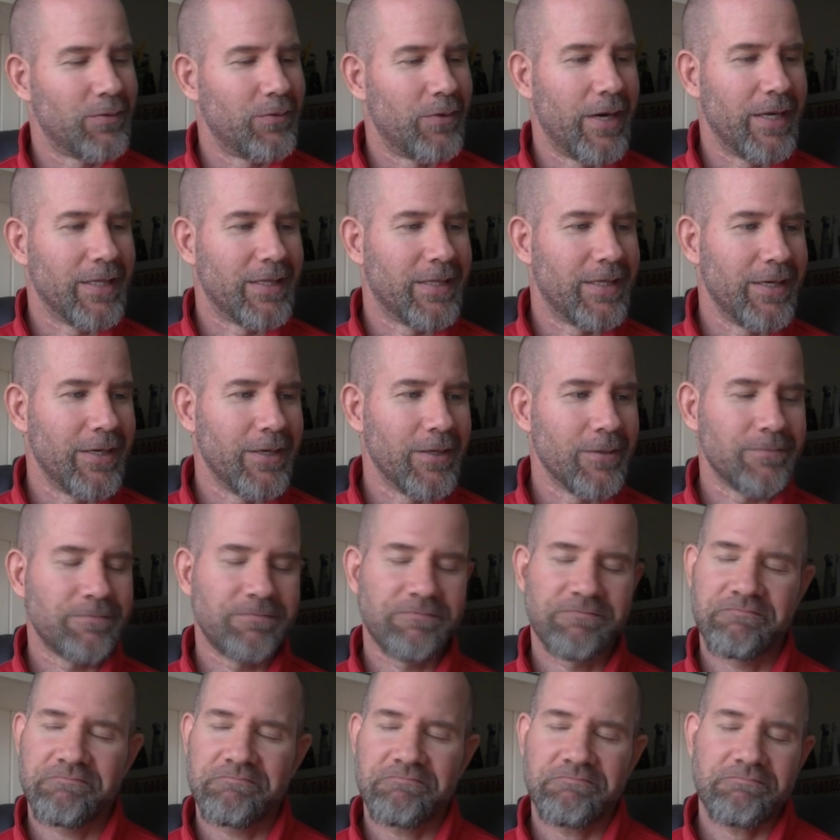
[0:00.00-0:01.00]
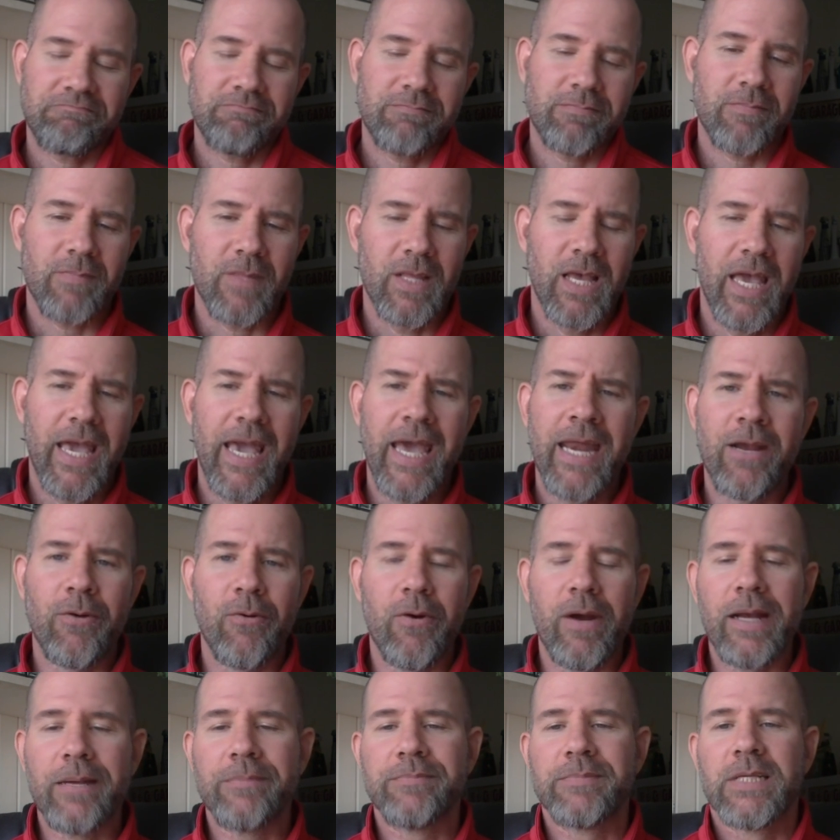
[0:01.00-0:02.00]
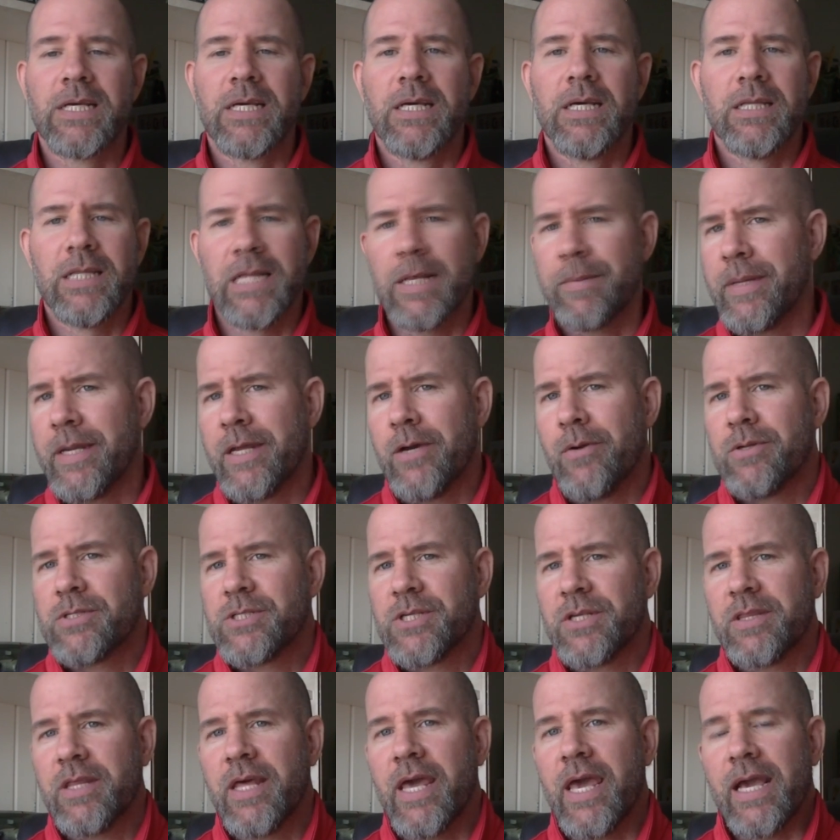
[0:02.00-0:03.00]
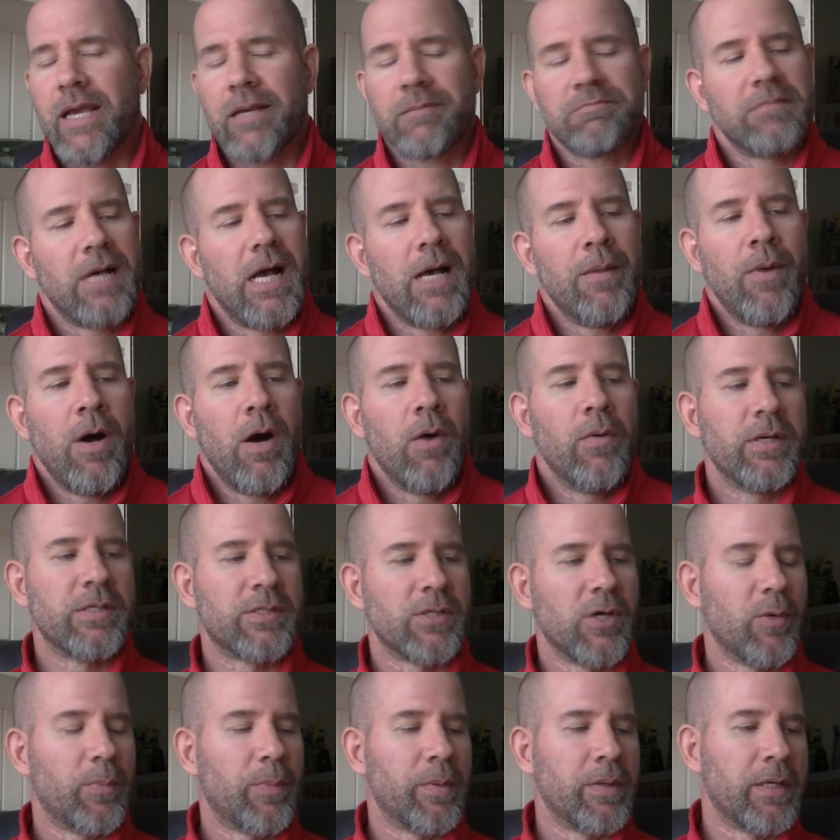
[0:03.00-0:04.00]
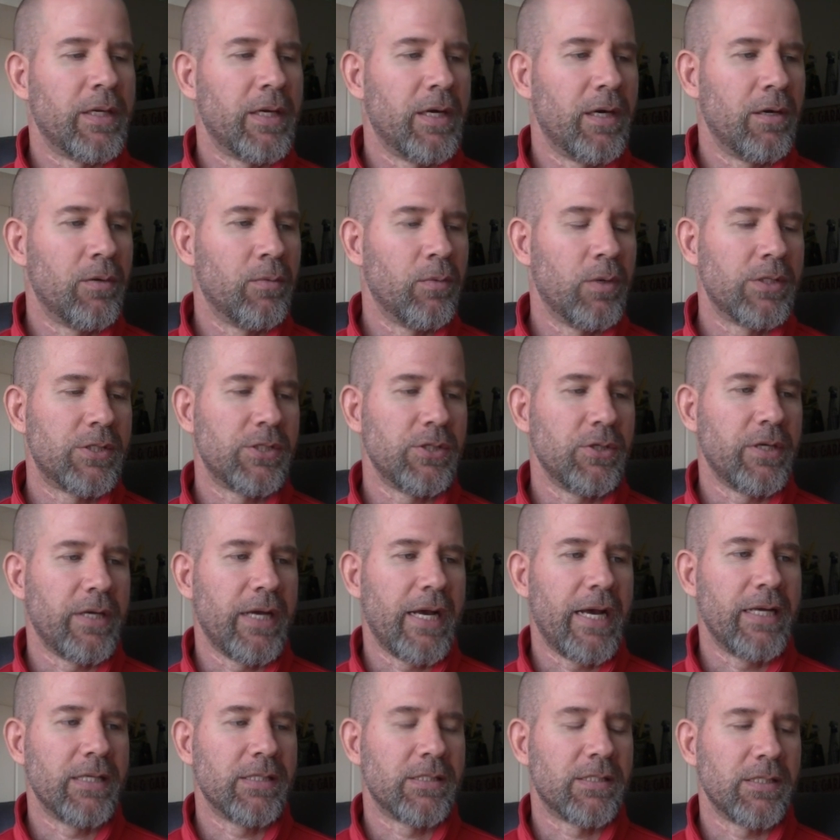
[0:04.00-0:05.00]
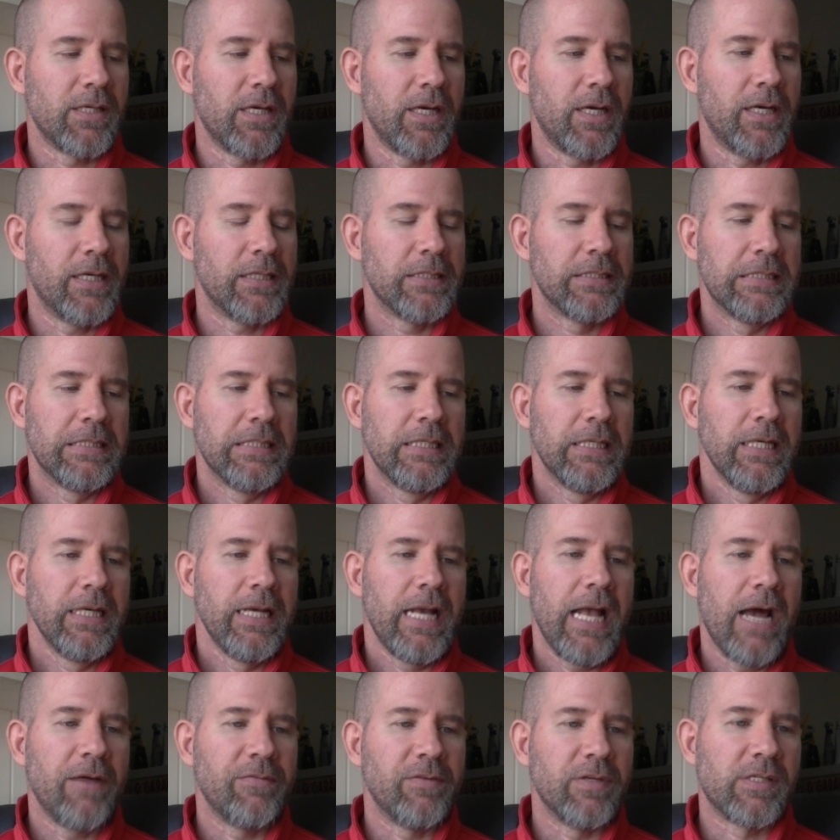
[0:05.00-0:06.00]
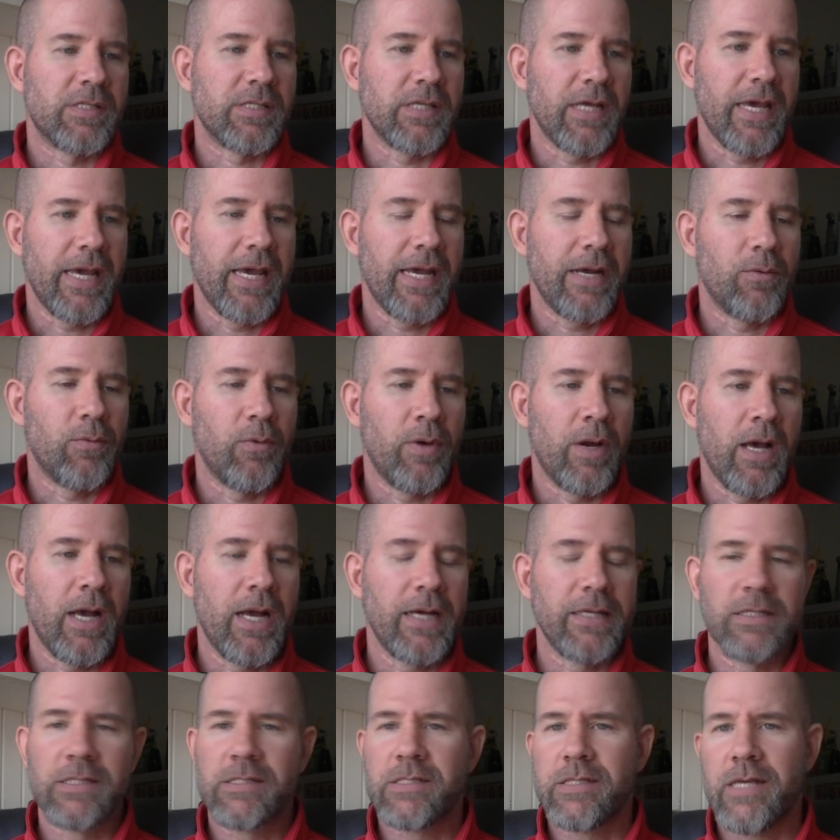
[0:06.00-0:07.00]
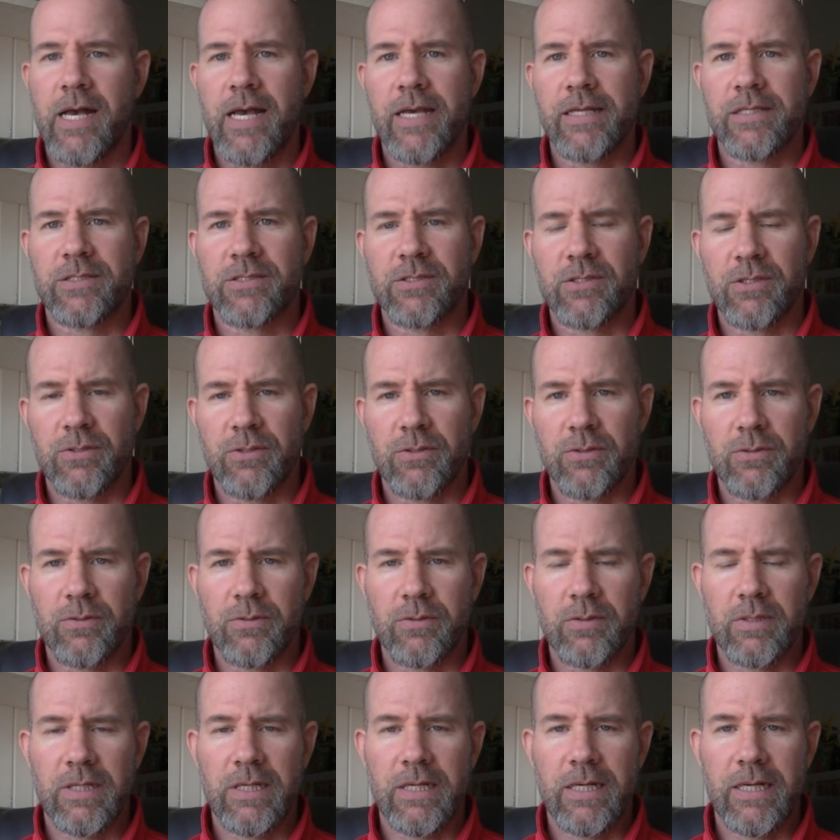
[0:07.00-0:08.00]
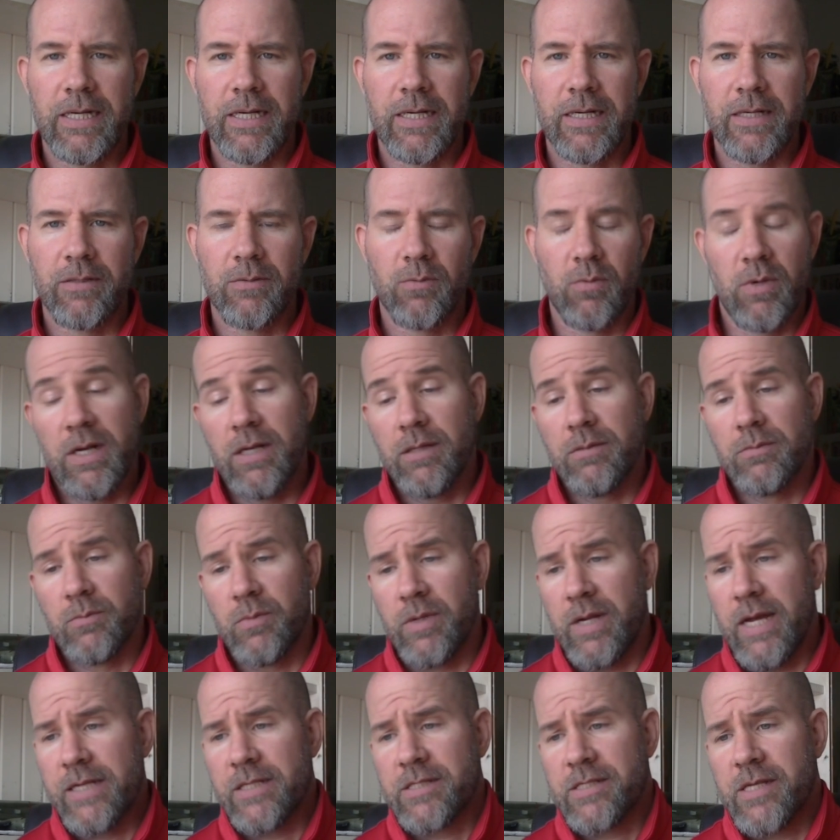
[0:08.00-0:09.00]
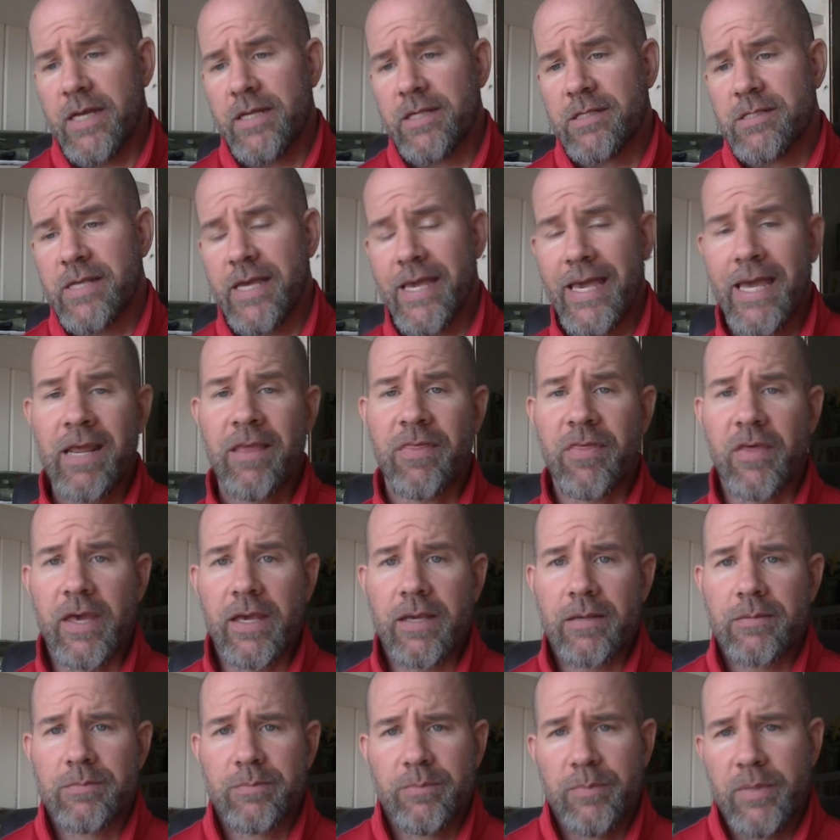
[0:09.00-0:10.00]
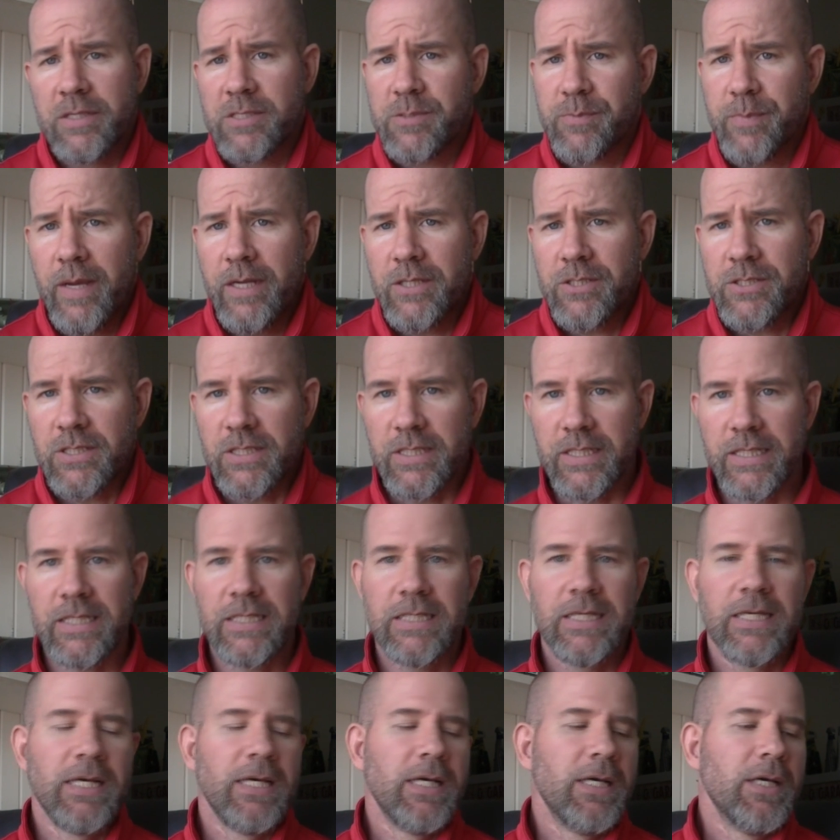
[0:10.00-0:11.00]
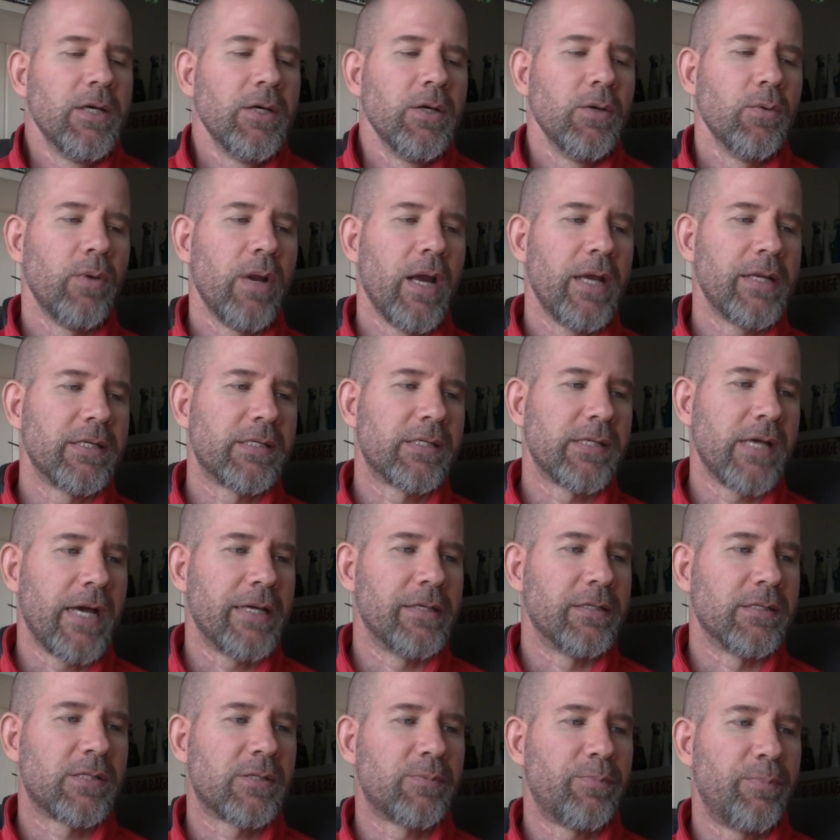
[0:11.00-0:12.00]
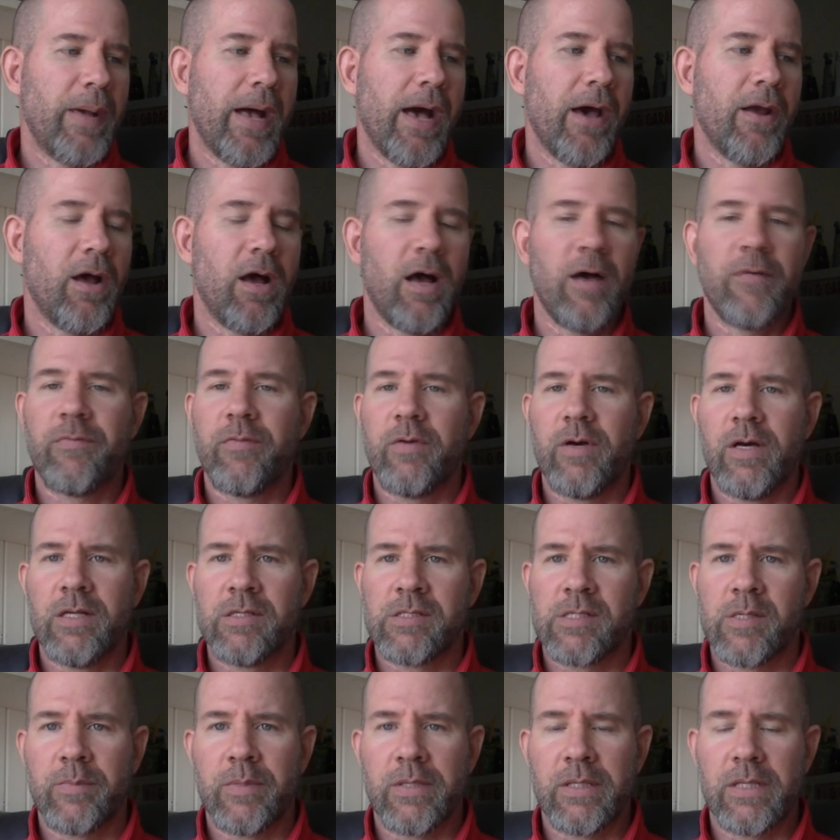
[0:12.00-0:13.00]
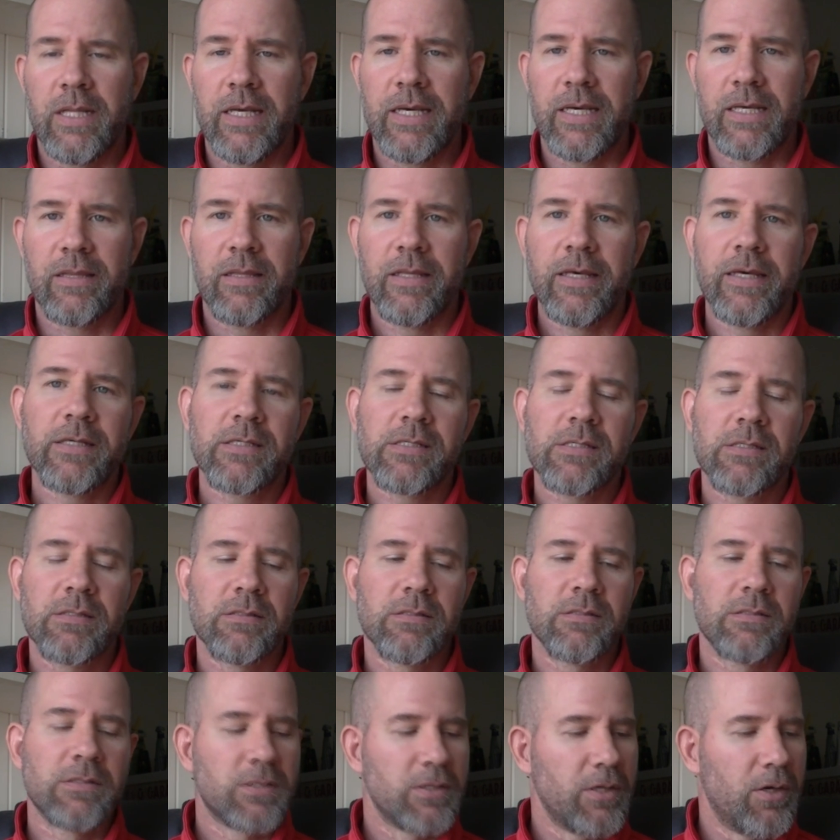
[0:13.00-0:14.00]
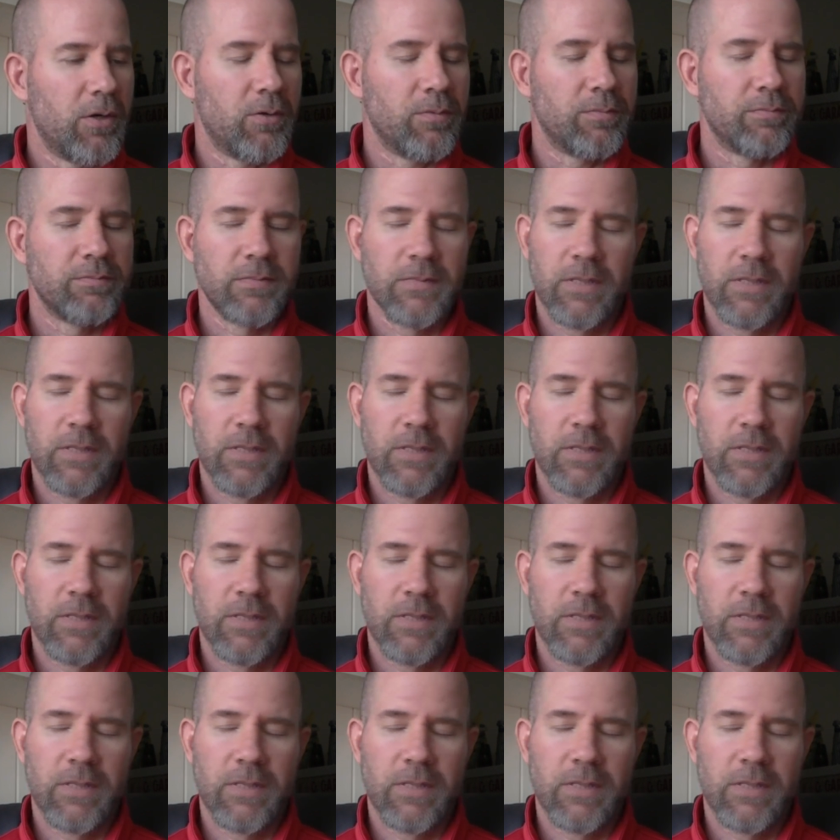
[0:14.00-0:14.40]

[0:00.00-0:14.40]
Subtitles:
right there. Anyway, let me know what you think. I'm always open to hearing what you guys have to say when I decide to, when I decide to say anything, but especially when I decide to spout off on something like this. So,